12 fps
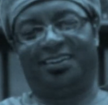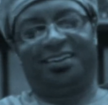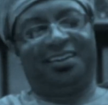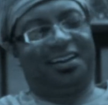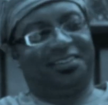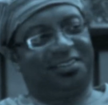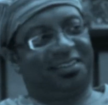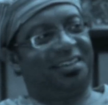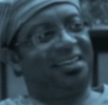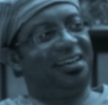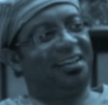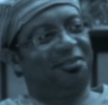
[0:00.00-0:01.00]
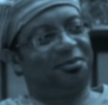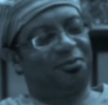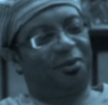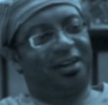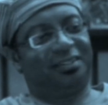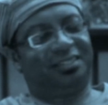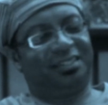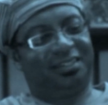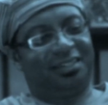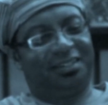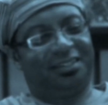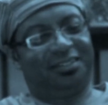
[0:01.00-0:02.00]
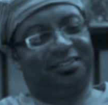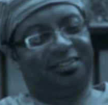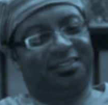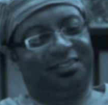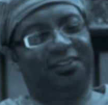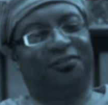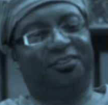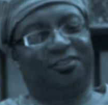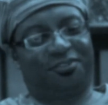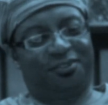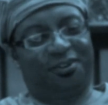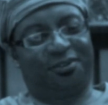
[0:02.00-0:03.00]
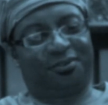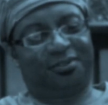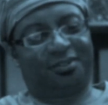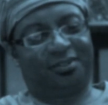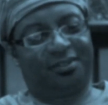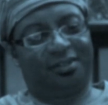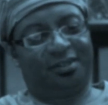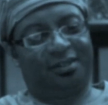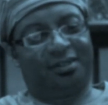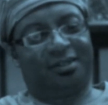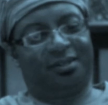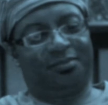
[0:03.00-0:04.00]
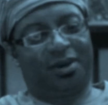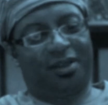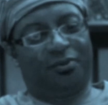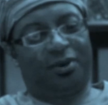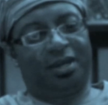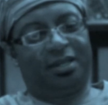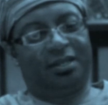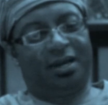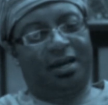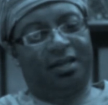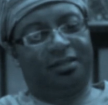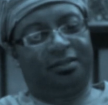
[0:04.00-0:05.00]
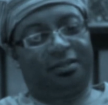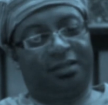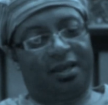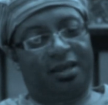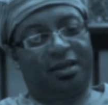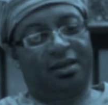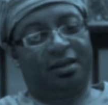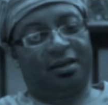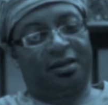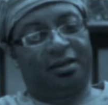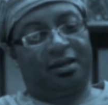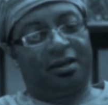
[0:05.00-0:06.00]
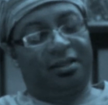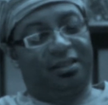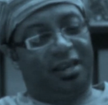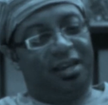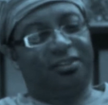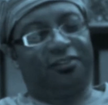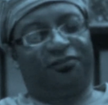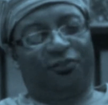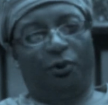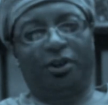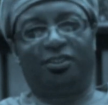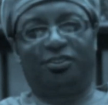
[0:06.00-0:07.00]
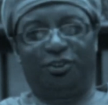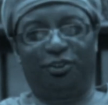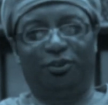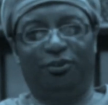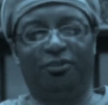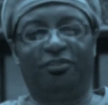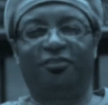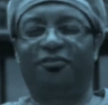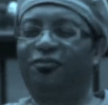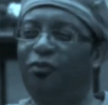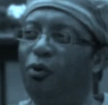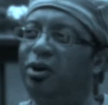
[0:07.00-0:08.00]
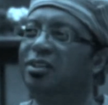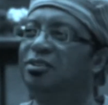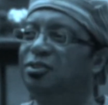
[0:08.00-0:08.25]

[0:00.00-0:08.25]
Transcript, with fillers: as a kid, I was watching uh, Diff'rent Strokes. By the way, he died today at the age of 42. 42